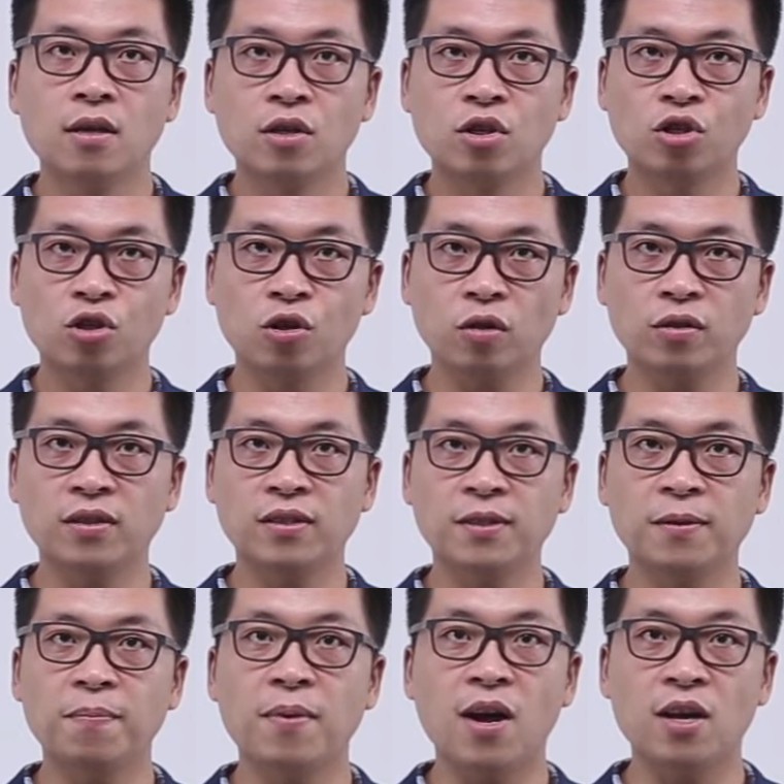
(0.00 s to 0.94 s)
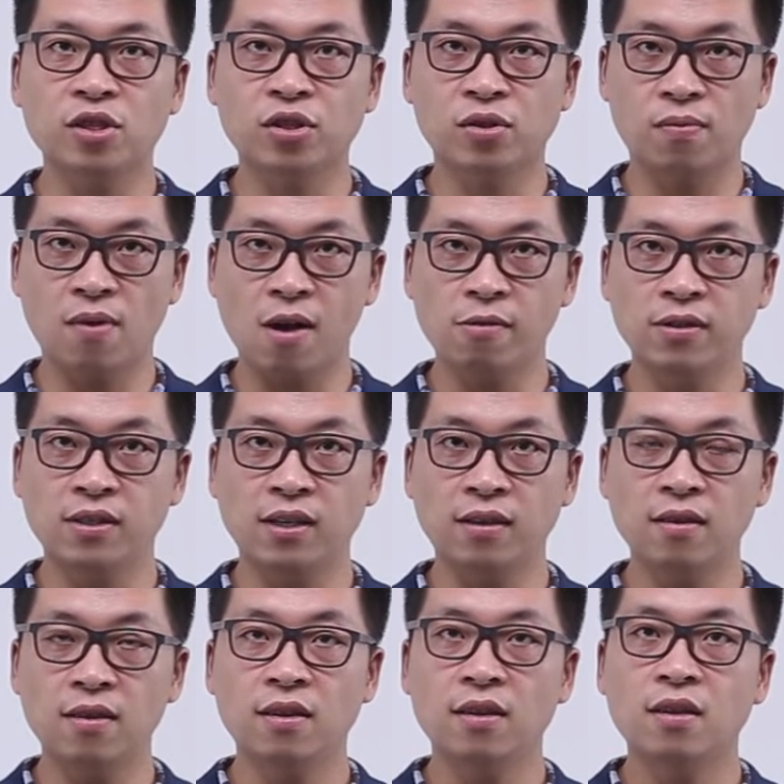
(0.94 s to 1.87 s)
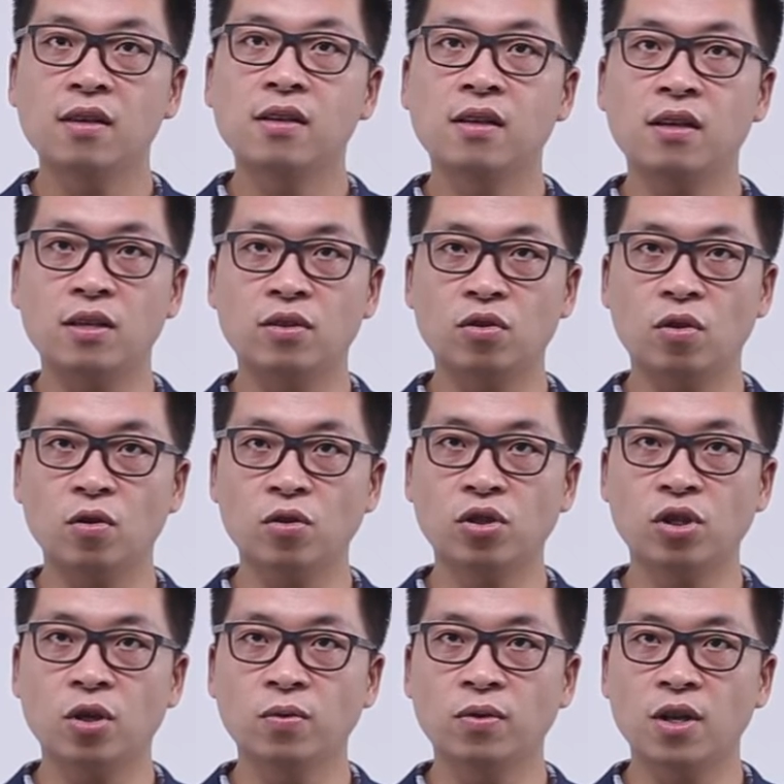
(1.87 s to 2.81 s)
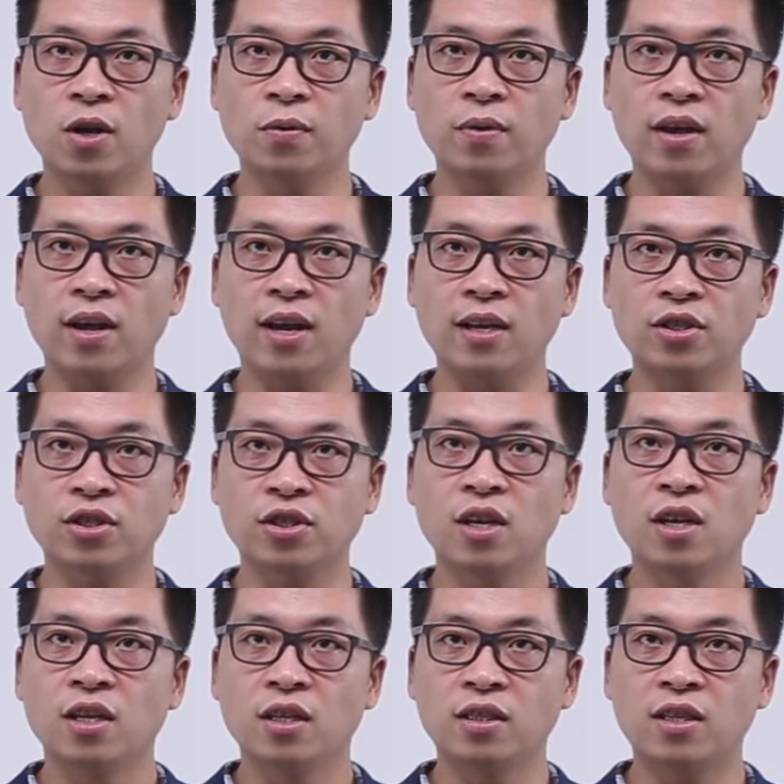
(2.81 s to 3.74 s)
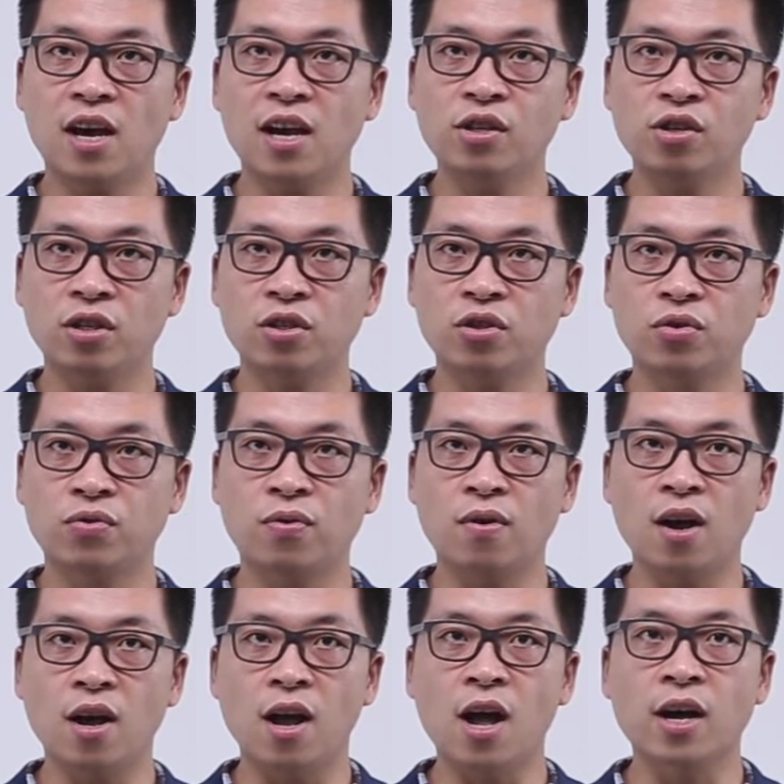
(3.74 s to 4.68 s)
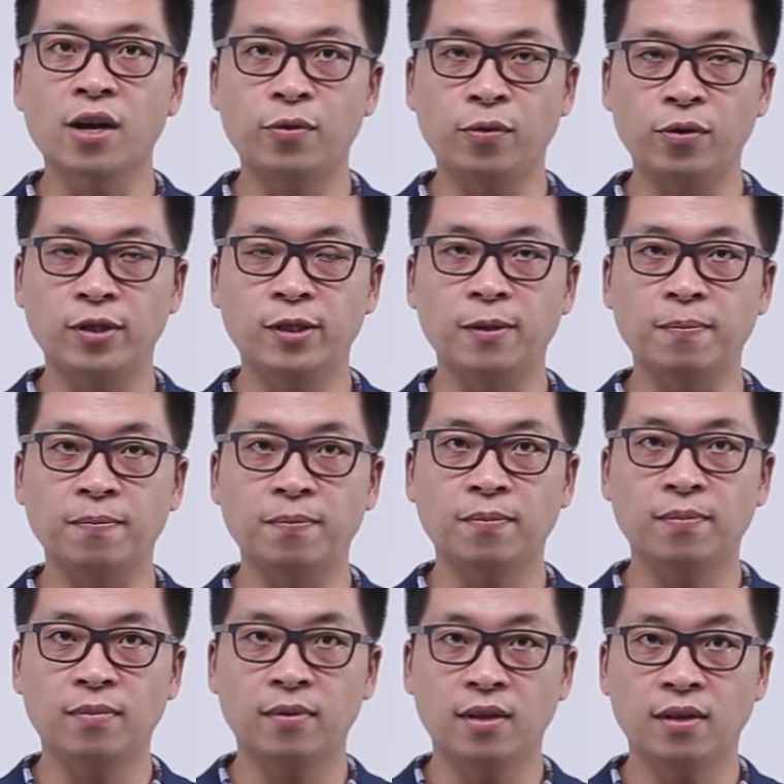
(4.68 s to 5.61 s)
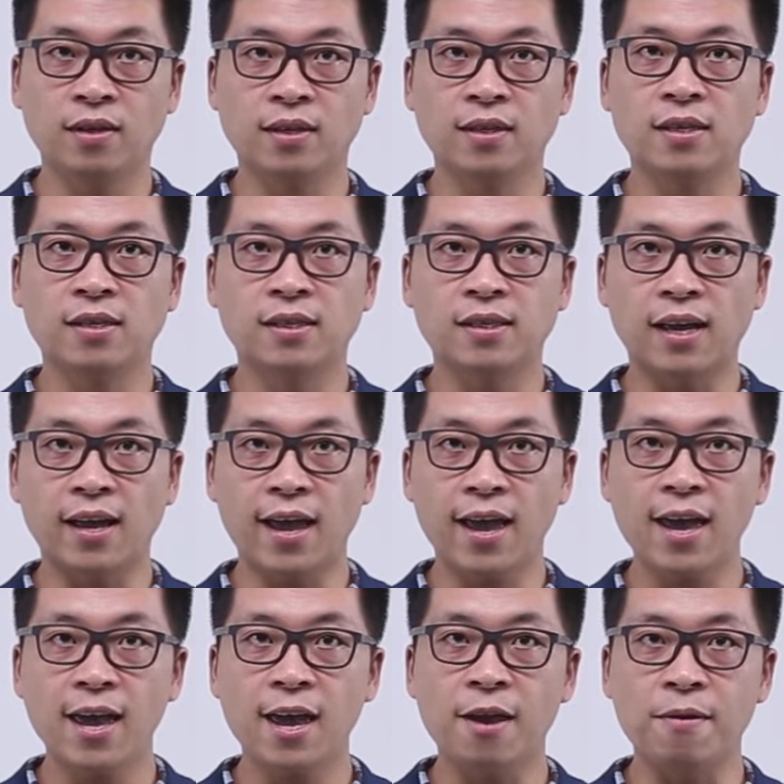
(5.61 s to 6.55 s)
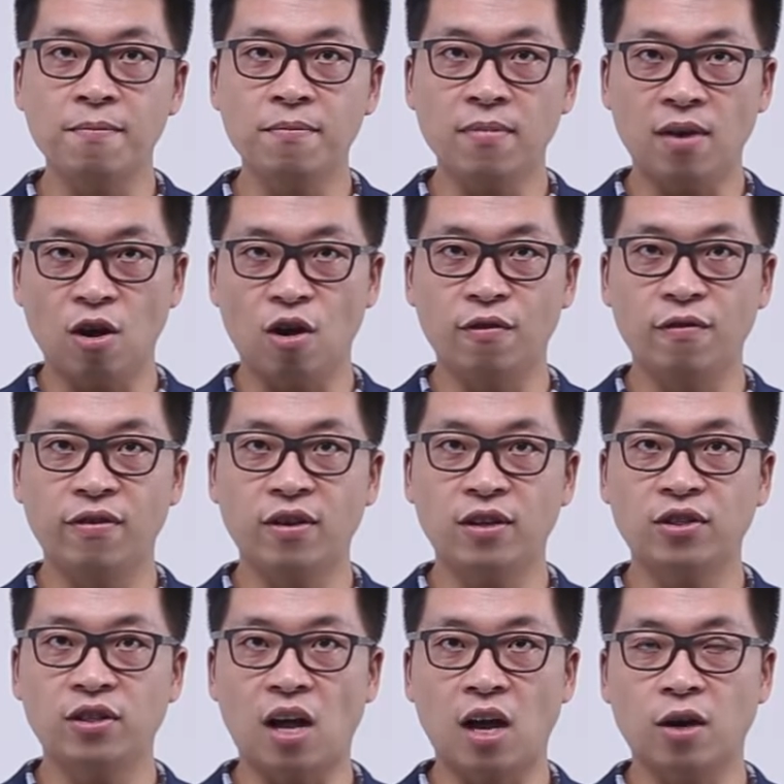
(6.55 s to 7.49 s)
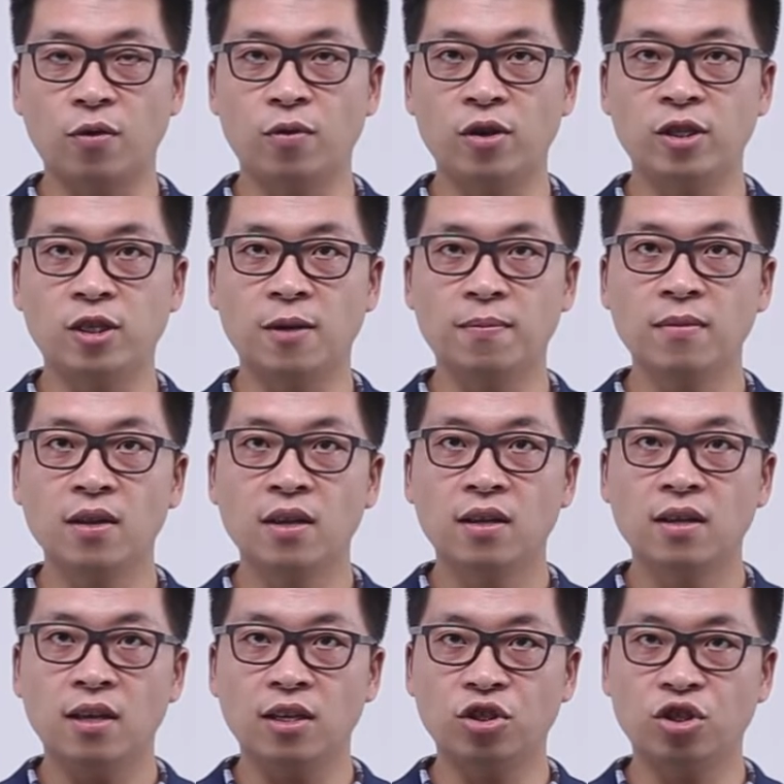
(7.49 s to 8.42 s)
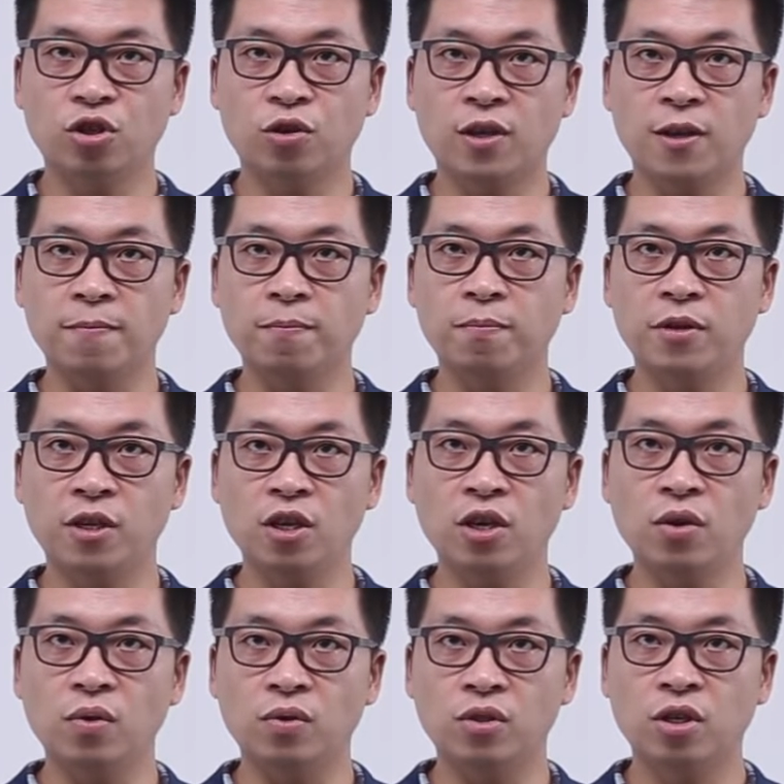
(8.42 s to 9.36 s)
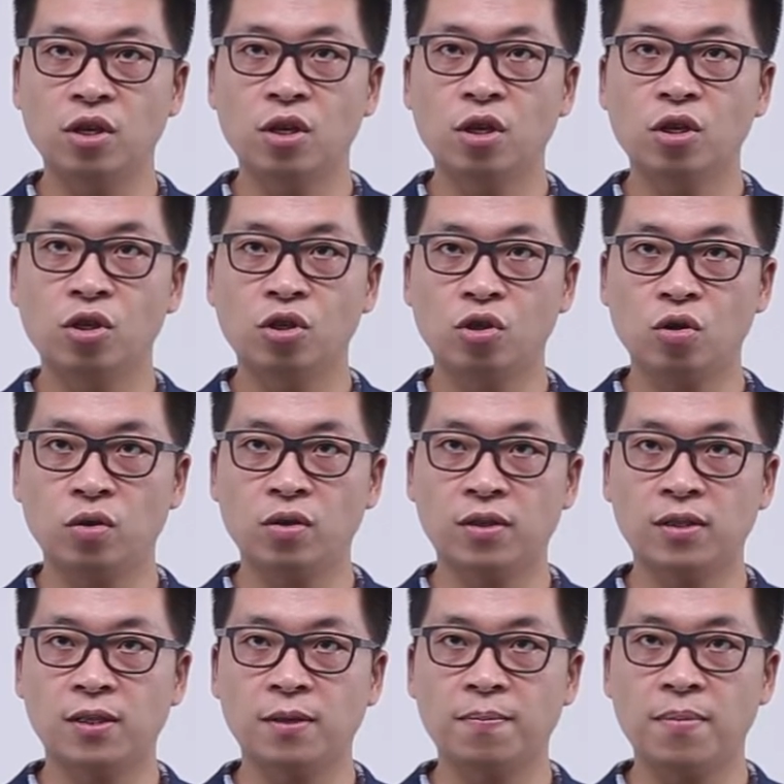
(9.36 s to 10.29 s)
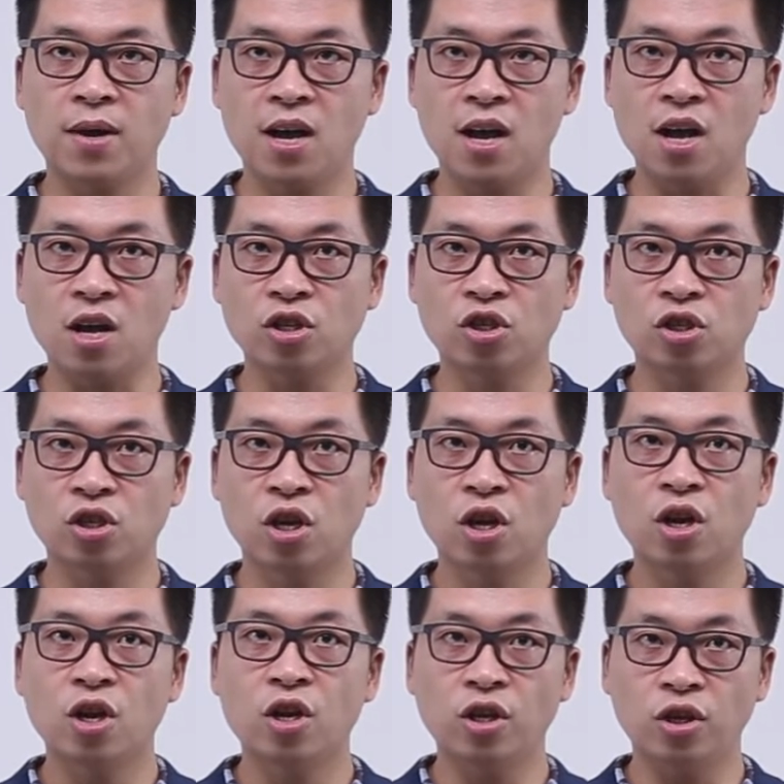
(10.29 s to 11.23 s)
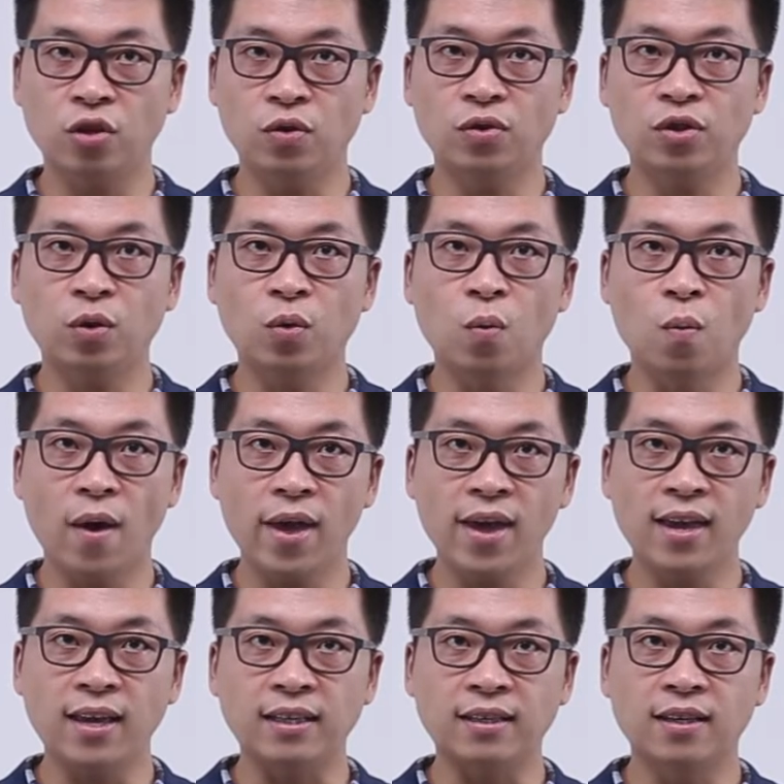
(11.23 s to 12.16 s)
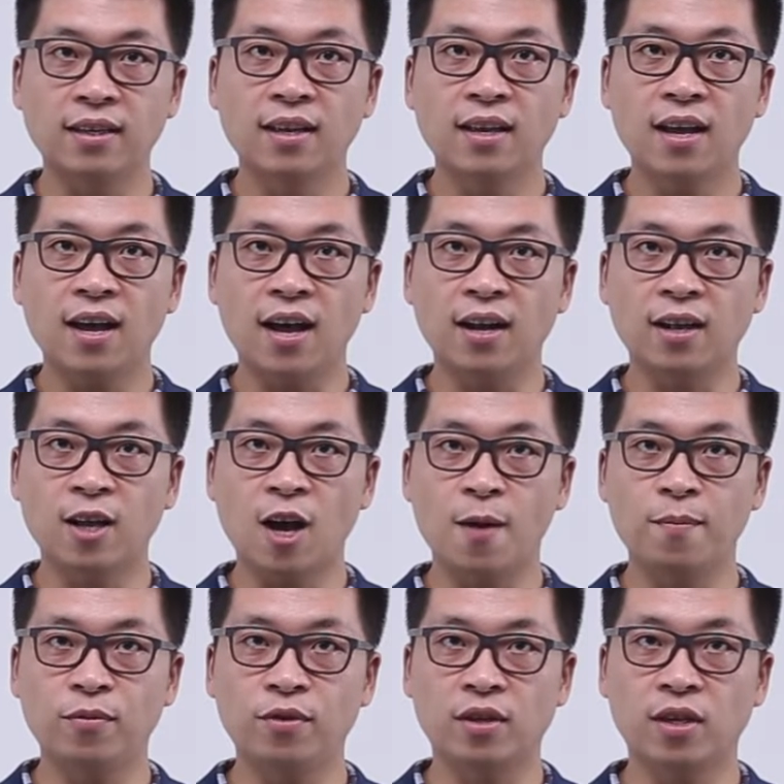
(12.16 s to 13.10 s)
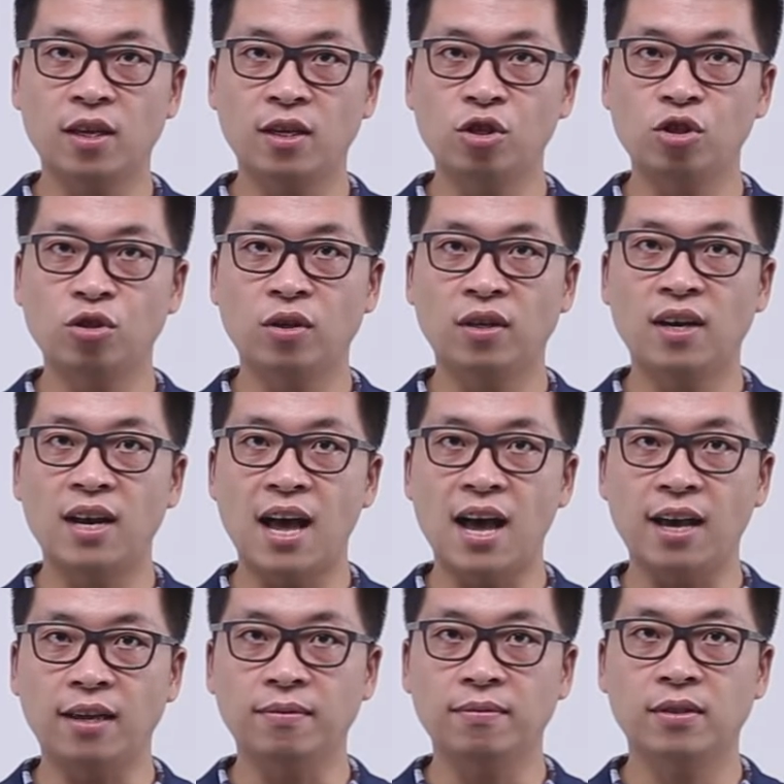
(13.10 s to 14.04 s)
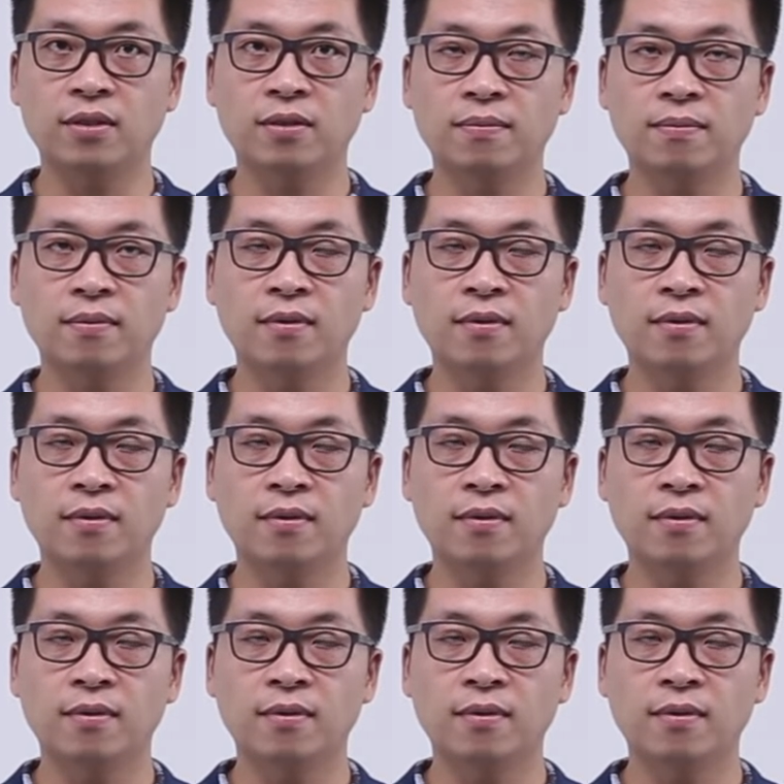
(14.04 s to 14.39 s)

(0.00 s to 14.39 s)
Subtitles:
Shortest path routing is also known as Dijkstra's algorithm. The aim of this algorithm is to compute shortest paths using weight on communication lines.